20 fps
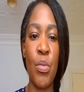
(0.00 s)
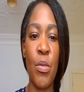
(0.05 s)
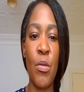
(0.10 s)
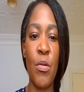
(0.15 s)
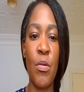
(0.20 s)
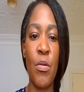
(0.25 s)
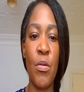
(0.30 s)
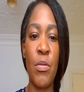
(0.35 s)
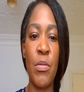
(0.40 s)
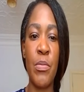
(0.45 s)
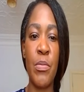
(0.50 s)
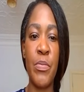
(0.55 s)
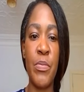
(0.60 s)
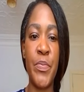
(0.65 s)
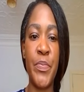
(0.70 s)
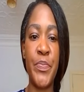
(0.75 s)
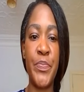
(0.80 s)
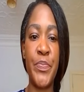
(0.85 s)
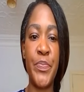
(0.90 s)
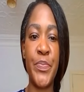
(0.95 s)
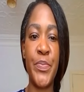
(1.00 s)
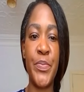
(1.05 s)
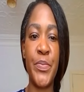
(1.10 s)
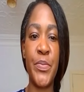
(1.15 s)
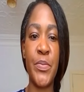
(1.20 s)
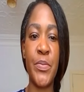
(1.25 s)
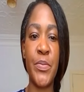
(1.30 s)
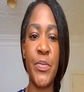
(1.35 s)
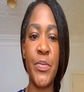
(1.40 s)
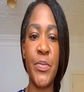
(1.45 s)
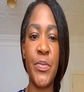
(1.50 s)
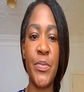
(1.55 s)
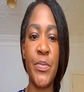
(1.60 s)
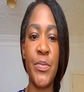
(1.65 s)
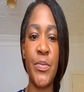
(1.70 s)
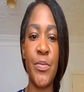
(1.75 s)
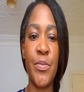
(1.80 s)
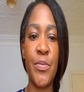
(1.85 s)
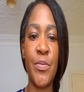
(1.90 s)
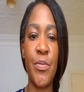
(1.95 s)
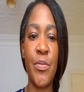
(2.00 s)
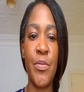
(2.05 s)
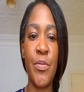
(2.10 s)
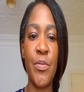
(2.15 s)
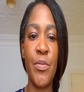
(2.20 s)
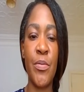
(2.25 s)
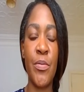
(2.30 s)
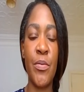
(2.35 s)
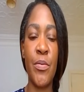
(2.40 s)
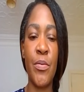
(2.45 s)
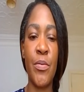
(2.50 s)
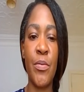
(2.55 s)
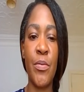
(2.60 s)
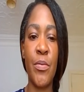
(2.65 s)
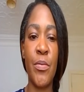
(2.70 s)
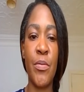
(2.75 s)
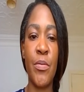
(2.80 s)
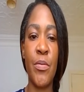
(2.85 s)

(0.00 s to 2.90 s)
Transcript: No words are spoken by the person on screen.